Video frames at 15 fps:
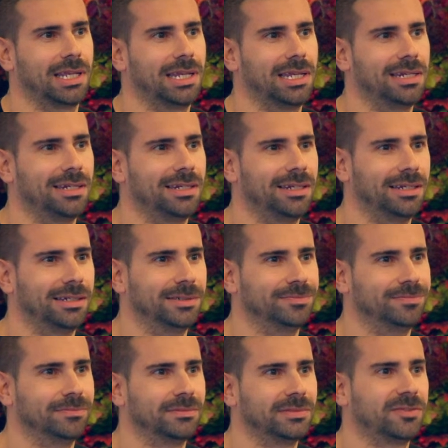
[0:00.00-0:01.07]
and
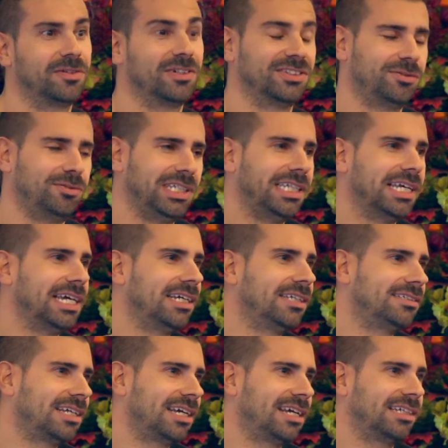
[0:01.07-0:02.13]
um, for three
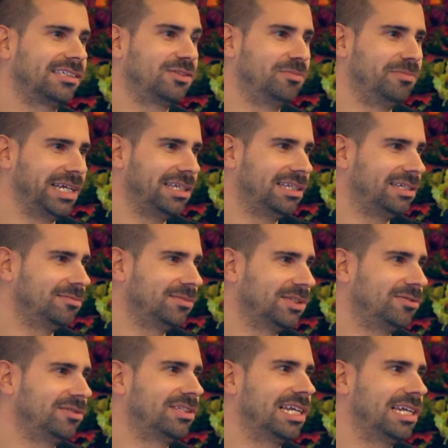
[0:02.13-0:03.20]
days I had to beg him
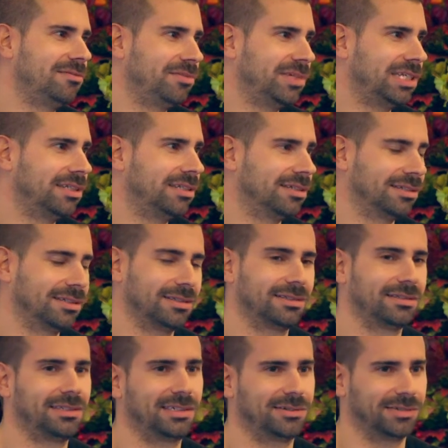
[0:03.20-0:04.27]
to tell me the
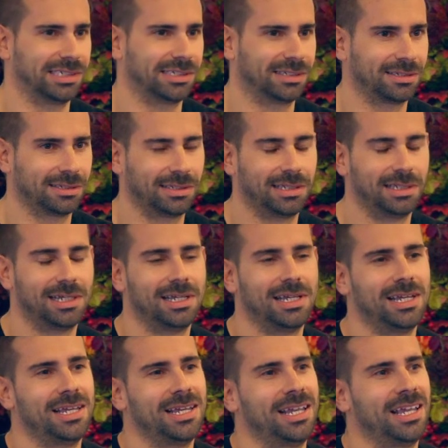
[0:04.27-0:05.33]
secret.
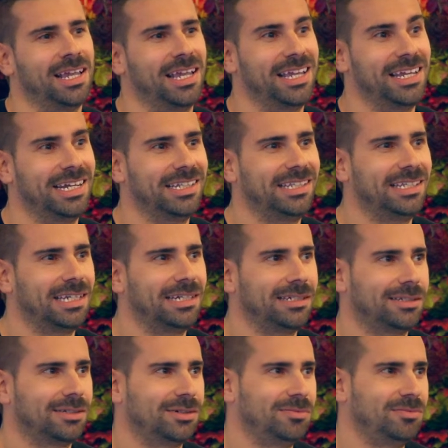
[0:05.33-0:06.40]
And at the
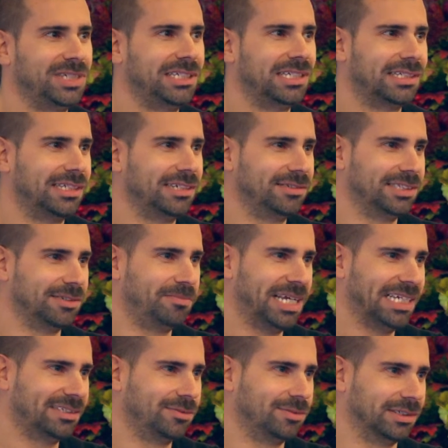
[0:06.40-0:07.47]
end he told me that there is a
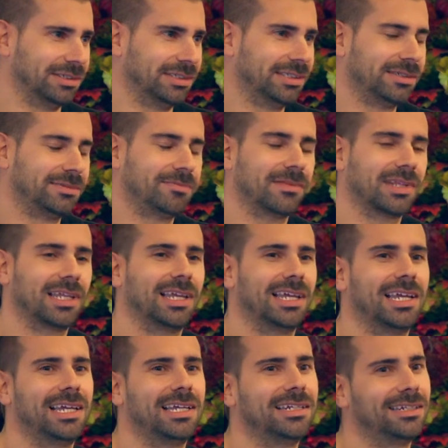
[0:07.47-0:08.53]
password.
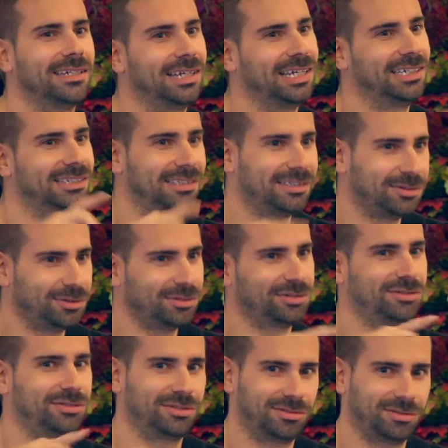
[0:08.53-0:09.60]
And it took
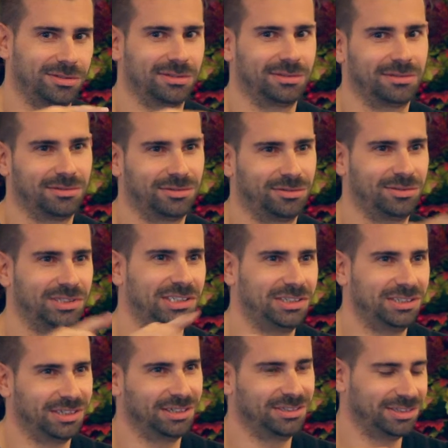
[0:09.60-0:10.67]

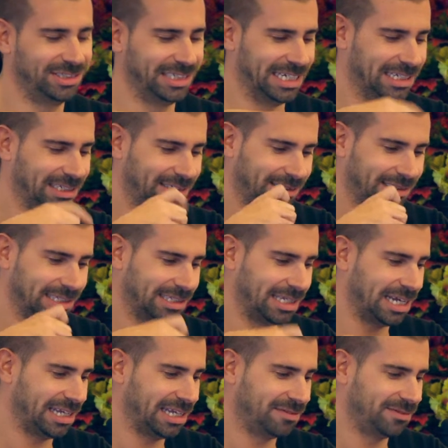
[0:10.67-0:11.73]
three other days
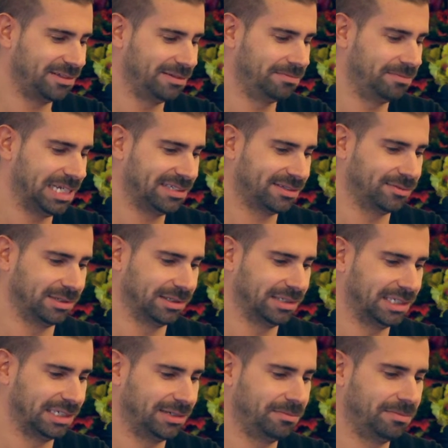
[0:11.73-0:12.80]
that I have the
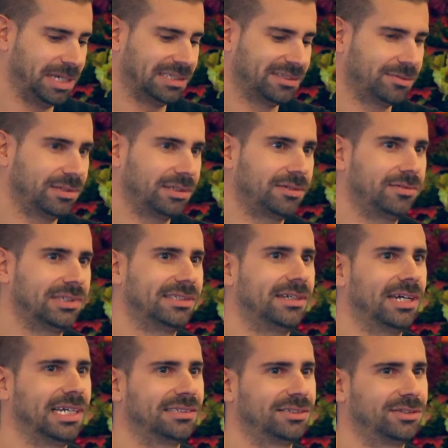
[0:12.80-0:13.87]
password, and the password was
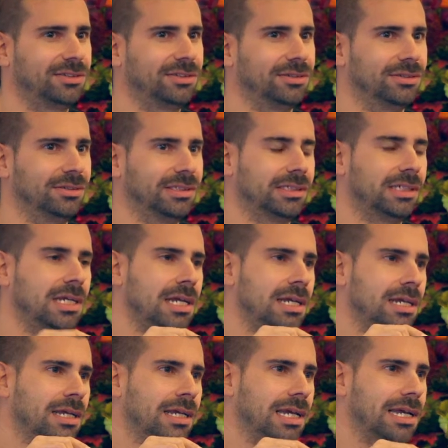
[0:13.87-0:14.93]
the astronaut.
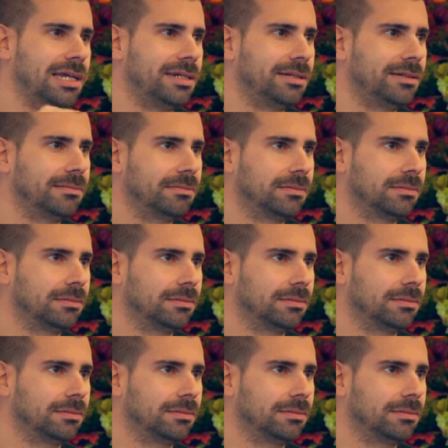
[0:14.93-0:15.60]
And